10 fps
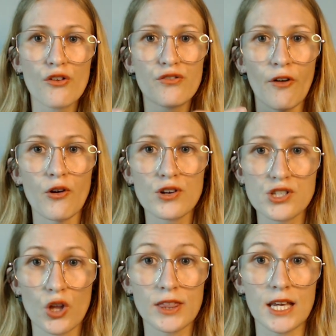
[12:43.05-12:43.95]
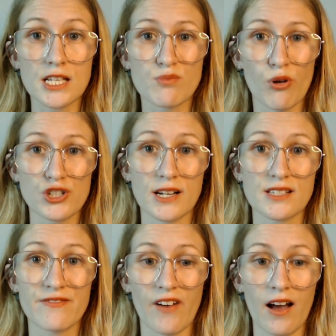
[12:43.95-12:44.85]
Focus on these
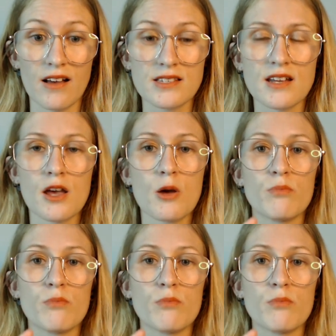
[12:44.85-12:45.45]
projects first